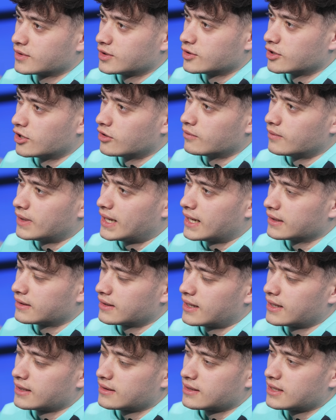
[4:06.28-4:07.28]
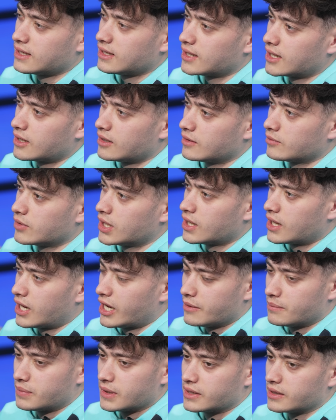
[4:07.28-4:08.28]
you know. But I think I,
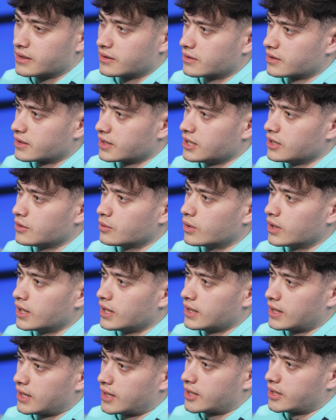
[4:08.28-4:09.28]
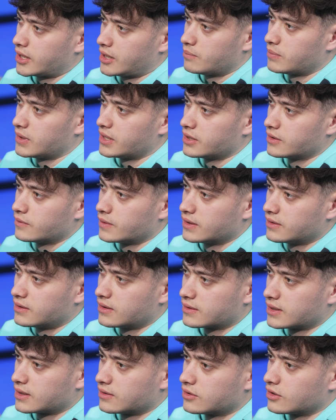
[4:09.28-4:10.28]
I played really well and I played
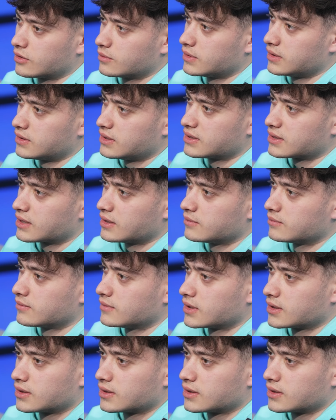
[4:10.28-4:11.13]
better than Tom in this game